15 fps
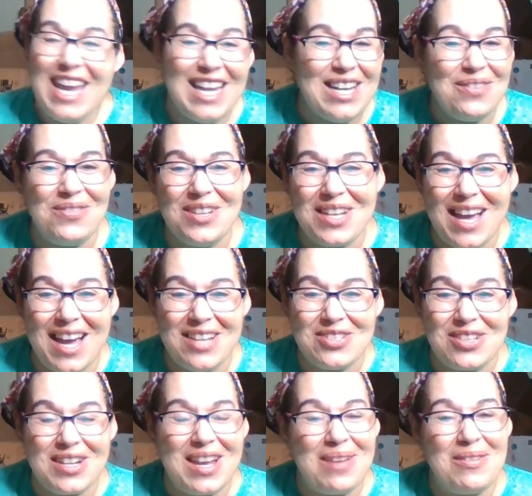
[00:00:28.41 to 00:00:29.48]
And if you
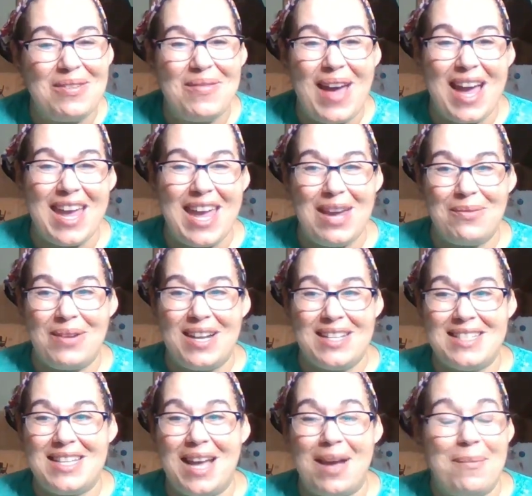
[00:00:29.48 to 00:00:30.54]
guys are coming back, hey,
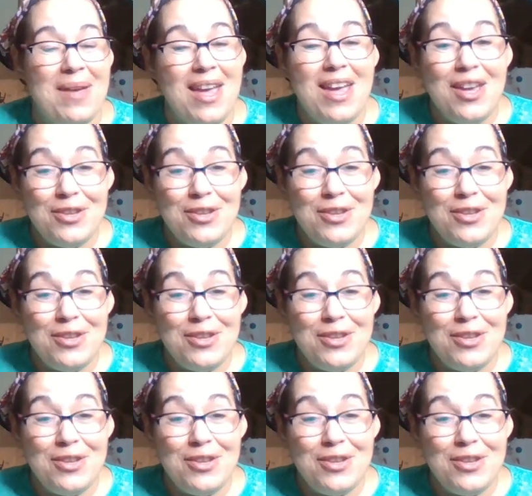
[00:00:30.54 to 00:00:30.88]
what's up?